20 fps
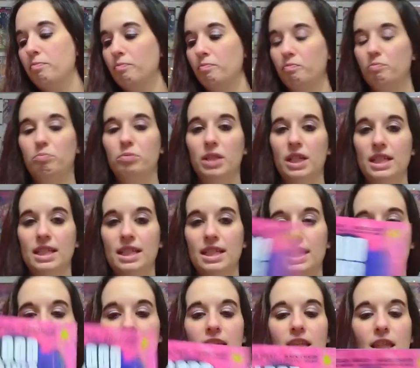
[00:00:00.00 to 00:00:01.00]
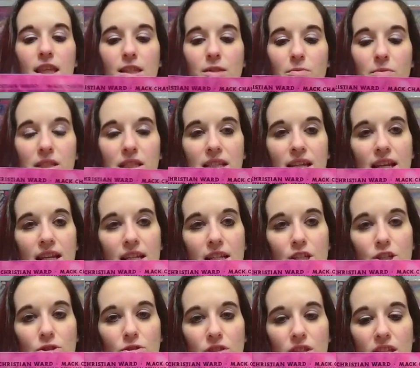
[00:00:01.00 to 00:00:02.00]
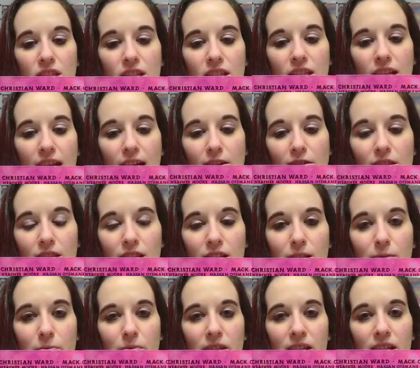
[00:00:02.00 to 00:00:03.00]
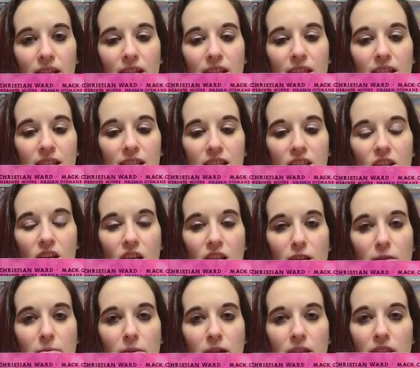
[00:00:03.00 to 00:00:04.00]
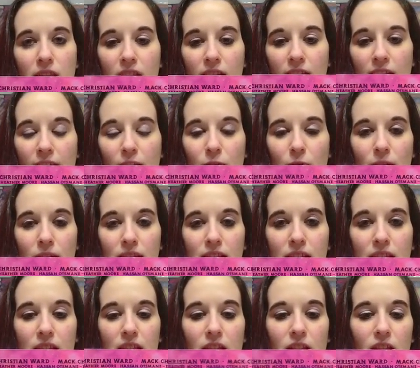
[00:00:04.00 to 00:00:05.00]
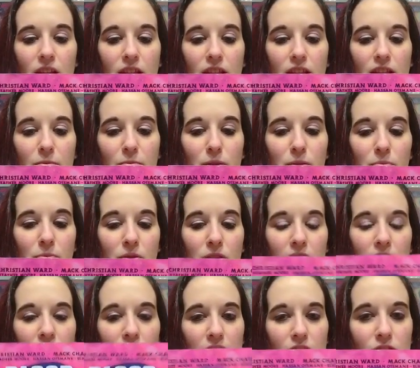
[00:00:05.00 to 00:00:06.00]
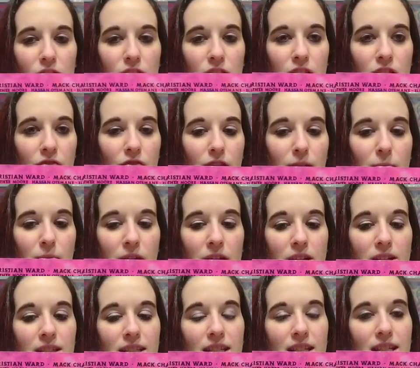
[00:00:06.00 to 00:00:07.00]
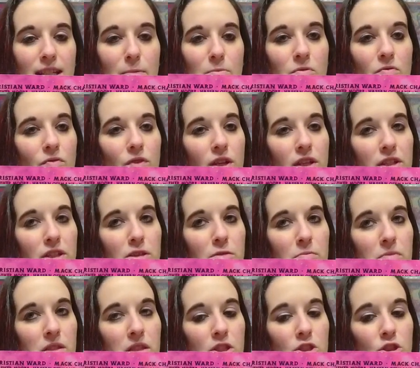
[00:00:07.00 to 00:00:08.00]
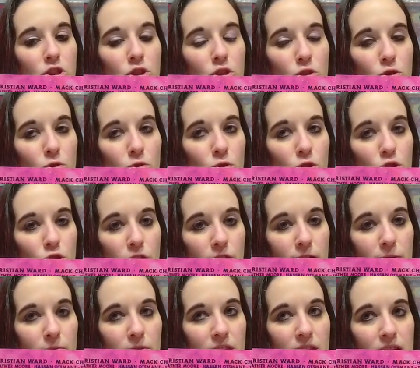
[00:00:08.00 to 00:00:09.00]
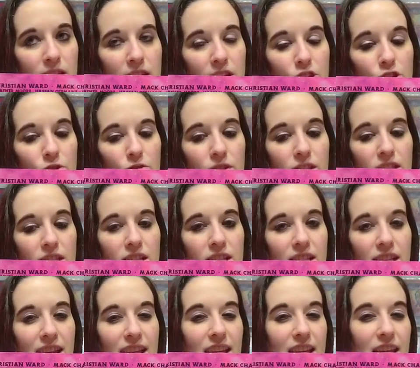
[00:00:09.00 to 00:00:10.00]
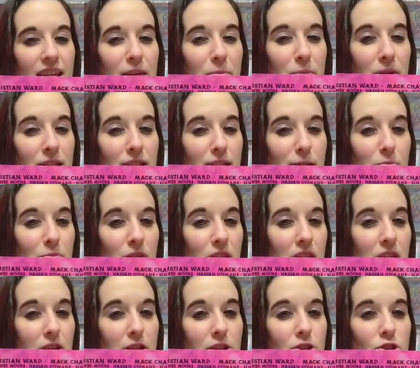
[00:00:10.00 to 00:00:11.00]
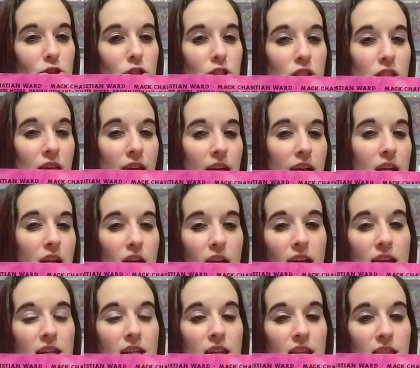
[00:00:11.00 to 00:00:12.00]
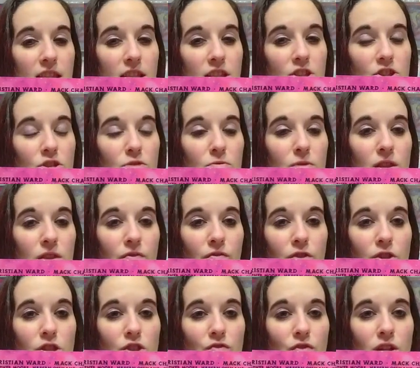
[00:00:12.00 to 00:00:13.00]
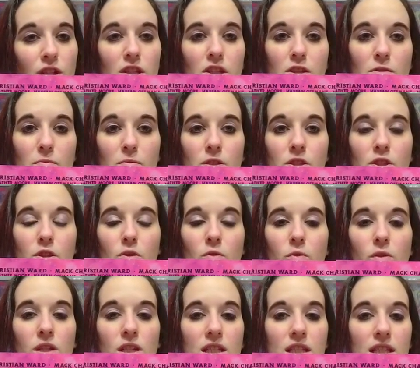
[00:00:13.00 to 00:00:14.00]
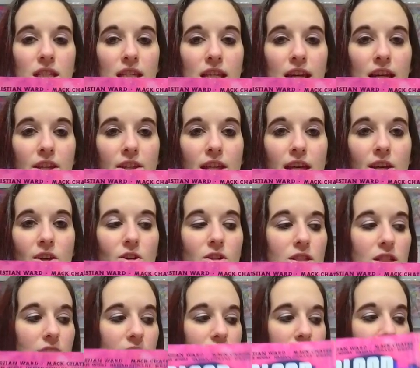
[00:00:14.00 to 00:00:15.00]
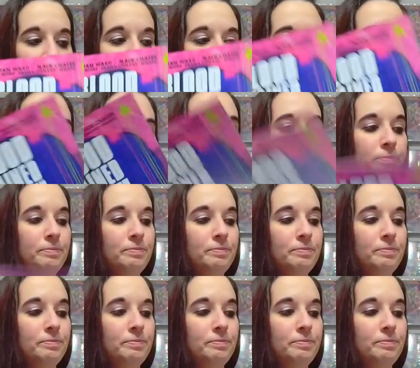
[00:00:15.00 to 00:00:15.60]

Bloodstained Teeth, as we said, issue 6 out this week. This is all about the guy who has to kill all of the people that he turned into vampires, except volume 2 started with this issue 6, and it picks up with characters that had nothing to do with the first volume, so we're going to see how that all ties together.